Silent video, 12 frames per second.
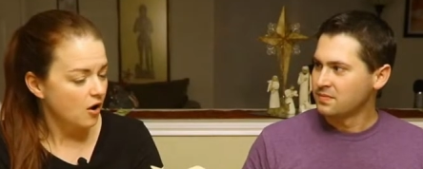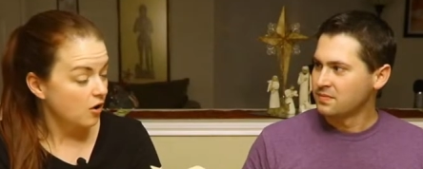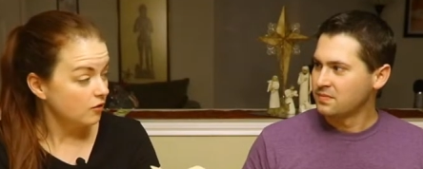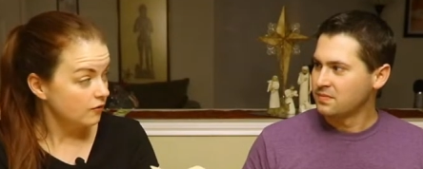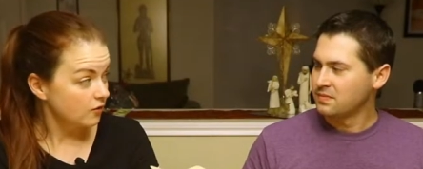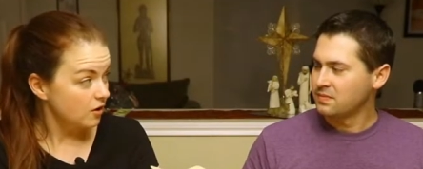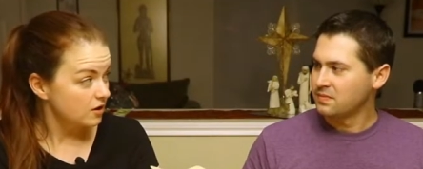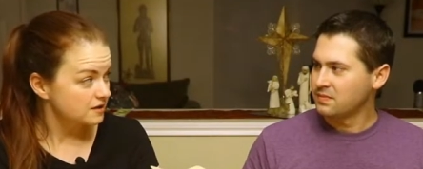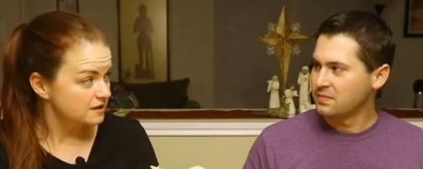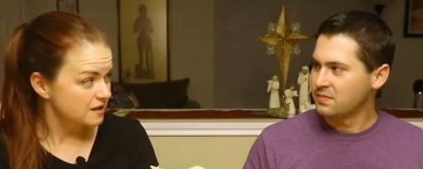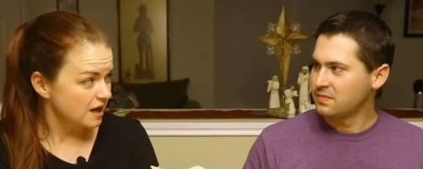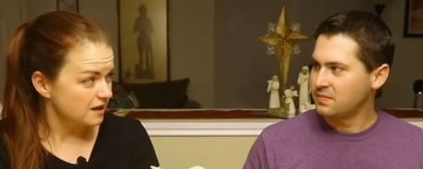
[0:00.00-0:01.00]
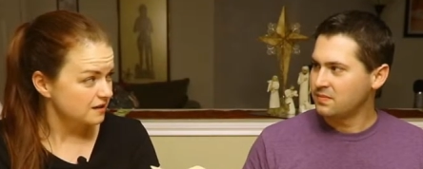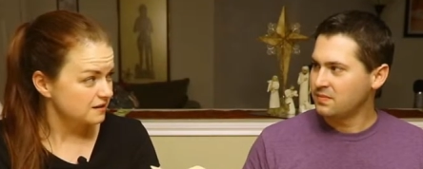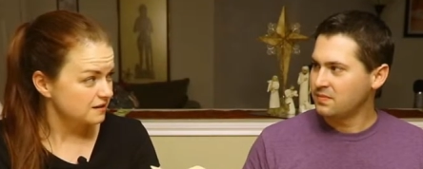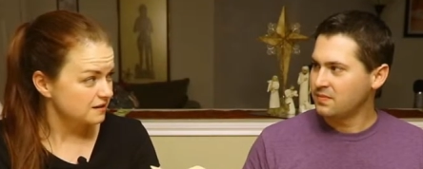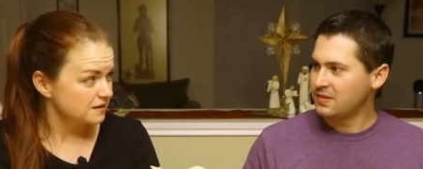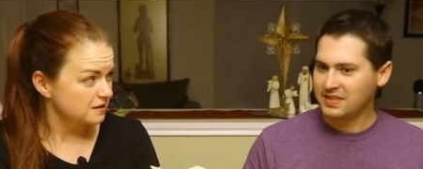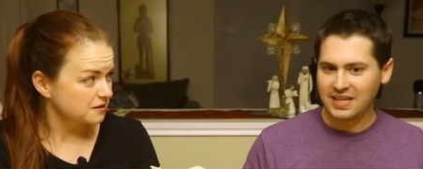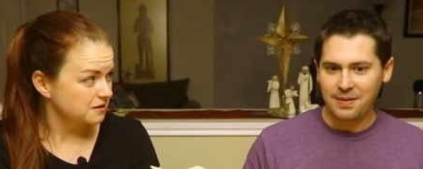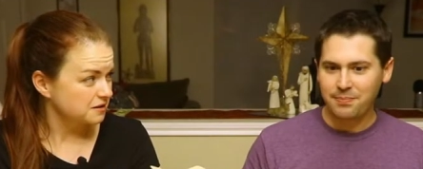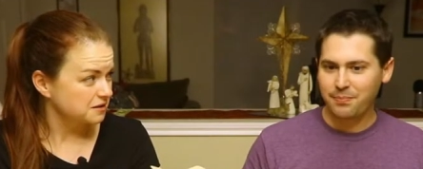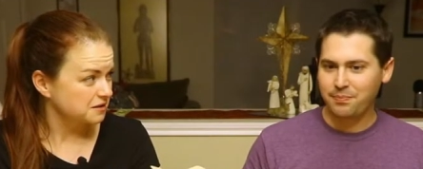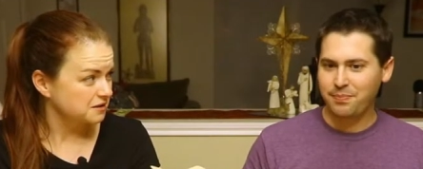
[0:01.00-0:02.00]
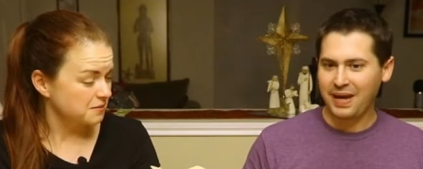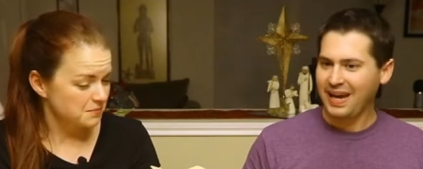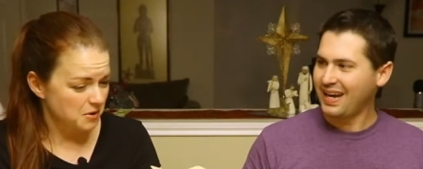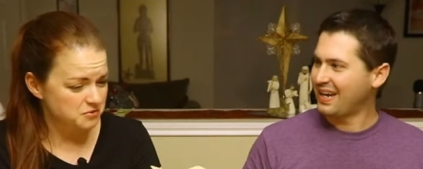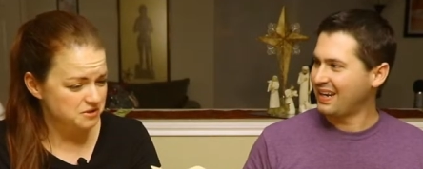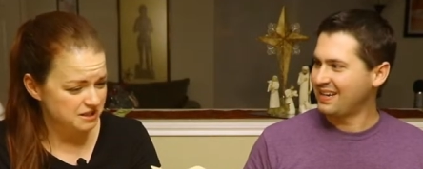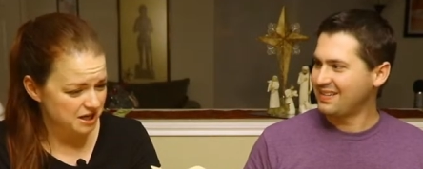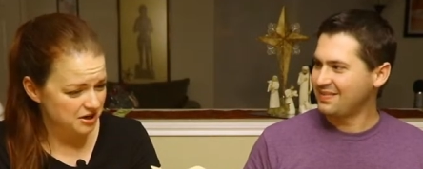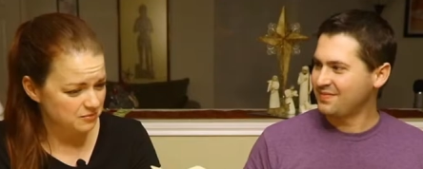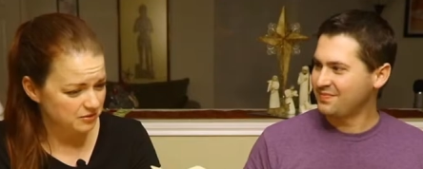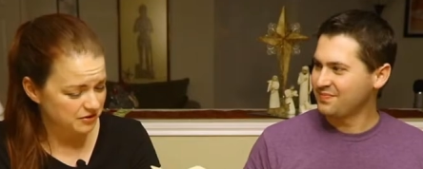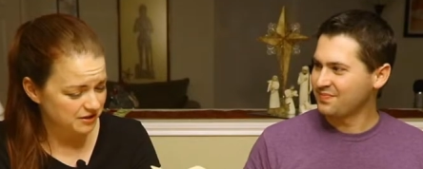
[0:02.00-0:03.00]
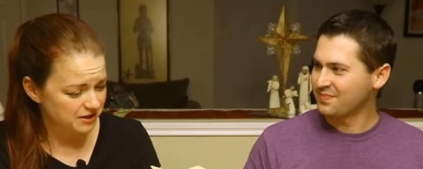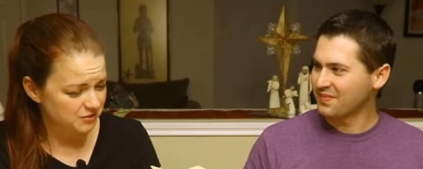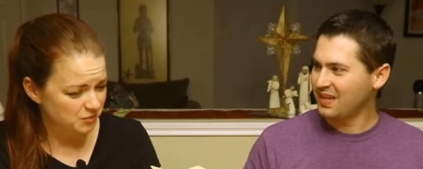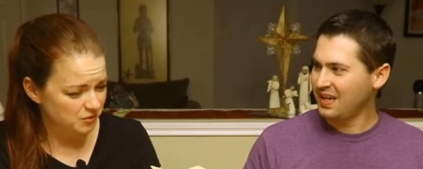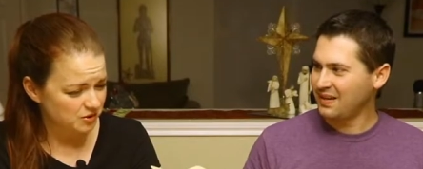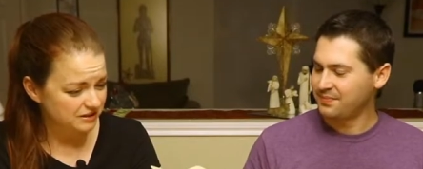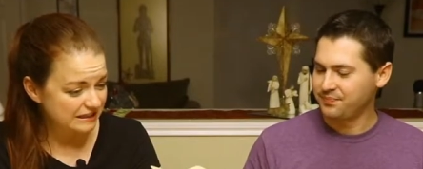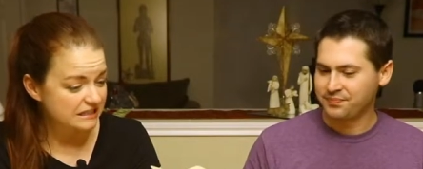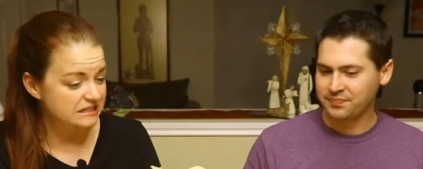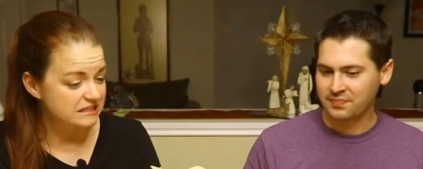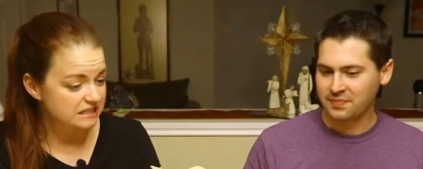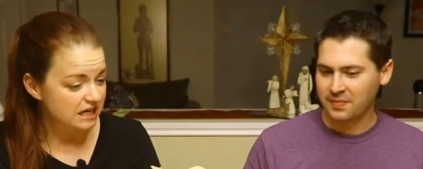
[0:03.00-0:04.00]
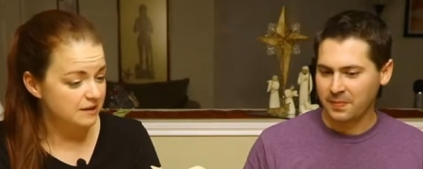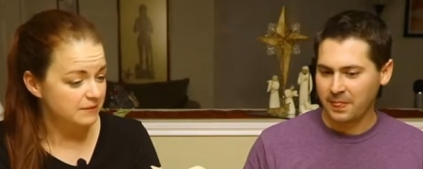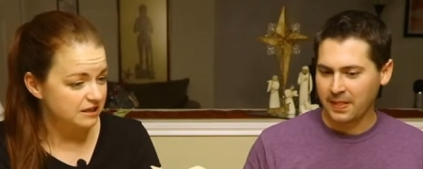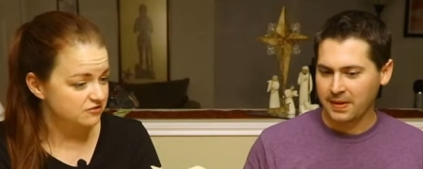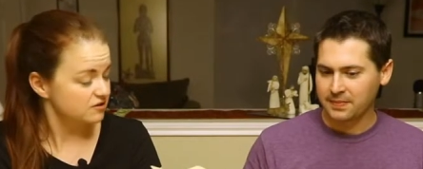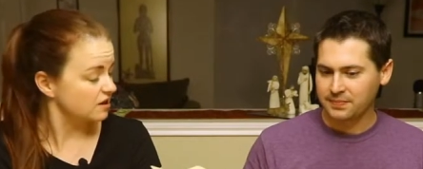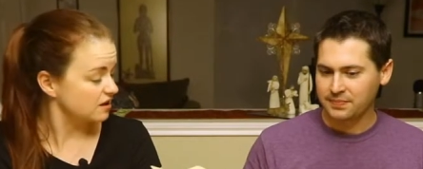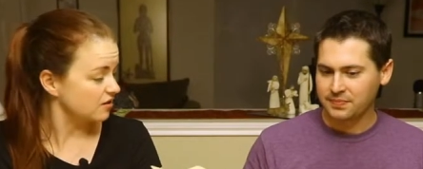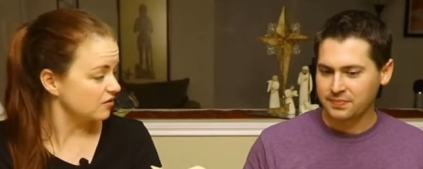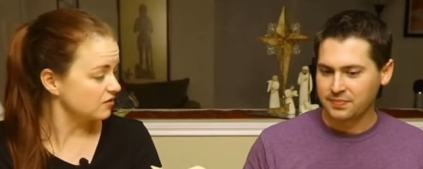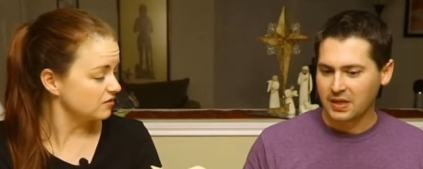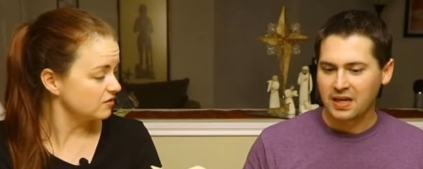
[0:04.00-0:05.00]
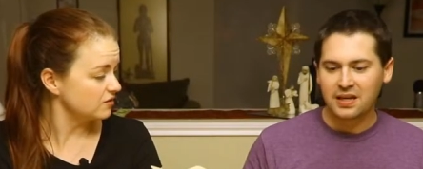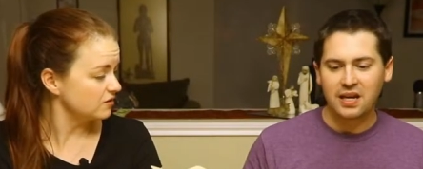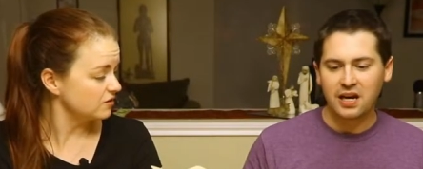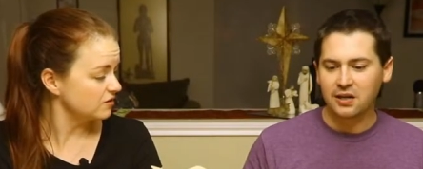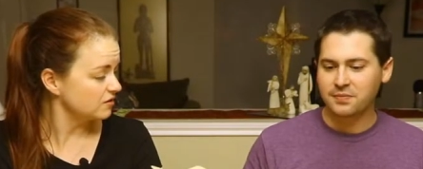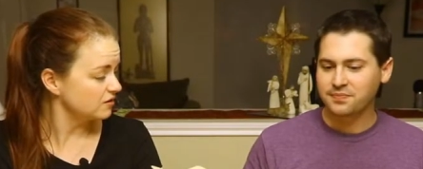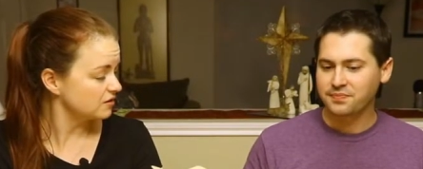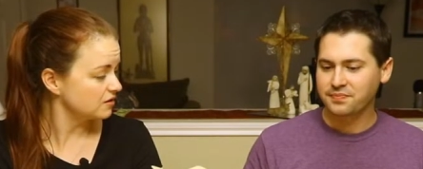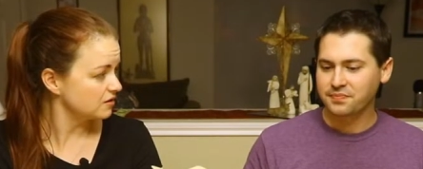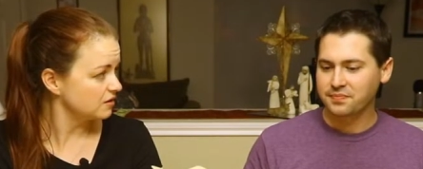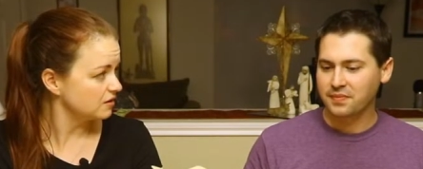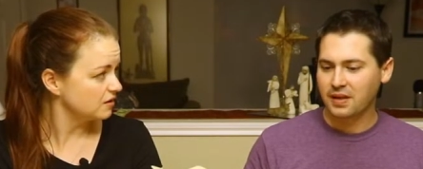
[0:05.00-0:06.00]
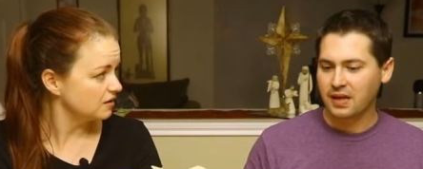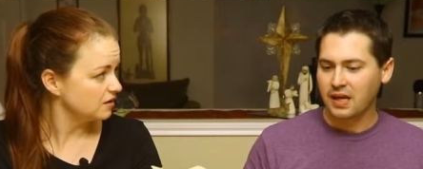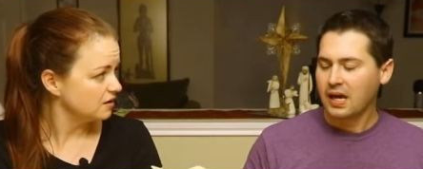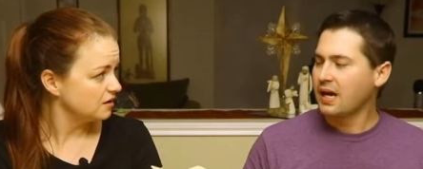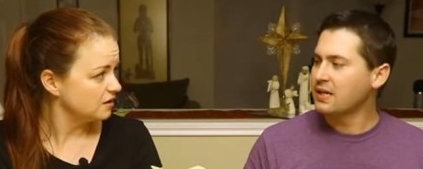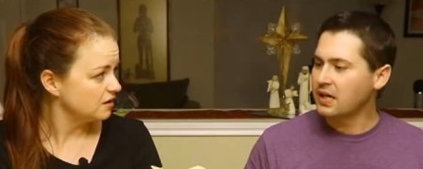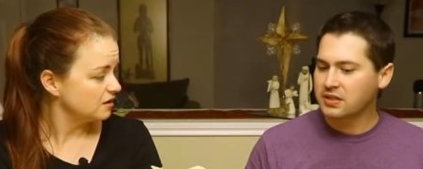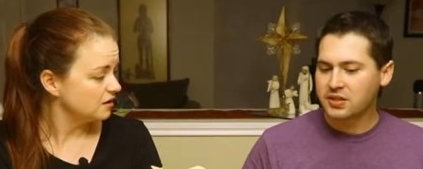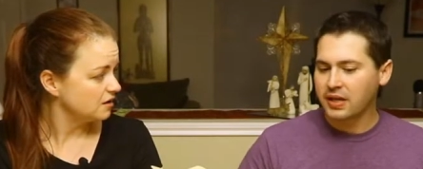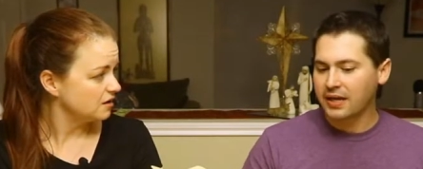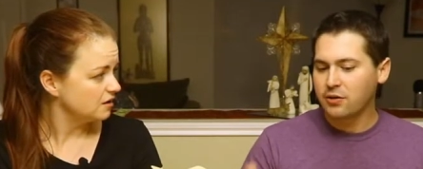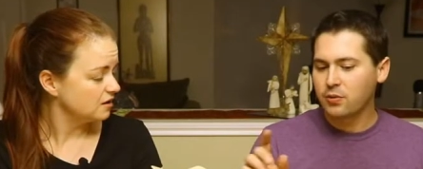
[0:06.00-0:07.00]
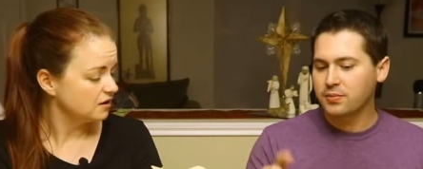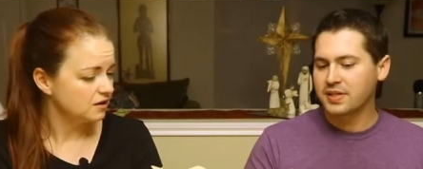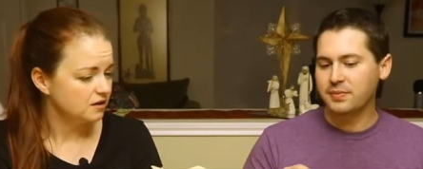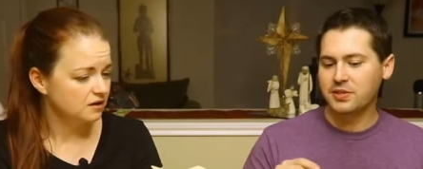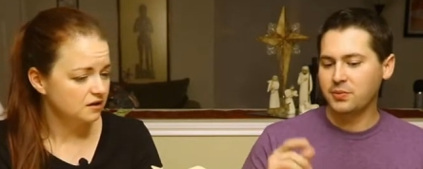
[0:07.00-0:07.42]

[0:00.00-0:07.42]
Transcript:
Speaker 1: Overall, it's not.
Speaker 2: It's not bad. the most
Speaker 1: terrible thing in the world. It is not my drink, though.
Speaker 2: No. I, see, I knew it was going to be